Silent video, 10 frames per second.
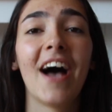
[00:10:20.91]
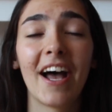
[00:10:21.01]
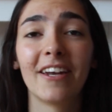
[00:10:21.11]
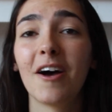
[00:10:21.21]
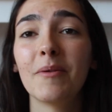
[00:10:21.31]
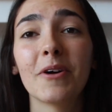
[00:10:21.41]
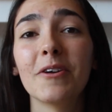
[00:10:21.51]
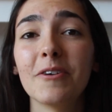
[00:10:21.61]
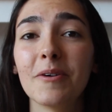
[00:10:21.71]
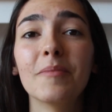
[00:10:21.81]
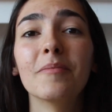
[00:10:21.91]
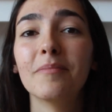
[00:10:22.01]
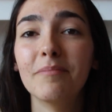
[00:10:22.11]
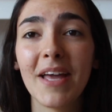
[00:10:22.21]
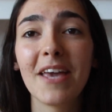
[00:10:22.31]
and I'm gonna
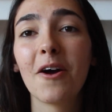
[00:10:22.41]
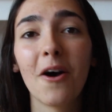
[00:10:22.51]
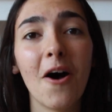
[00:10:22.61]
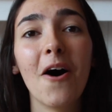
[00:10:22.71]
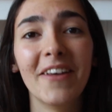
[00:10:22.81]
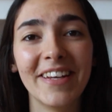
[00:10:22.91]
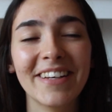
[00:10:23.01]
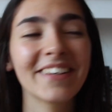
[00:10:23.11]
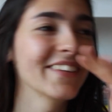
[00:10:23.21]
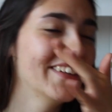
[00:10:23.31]
make her earn it.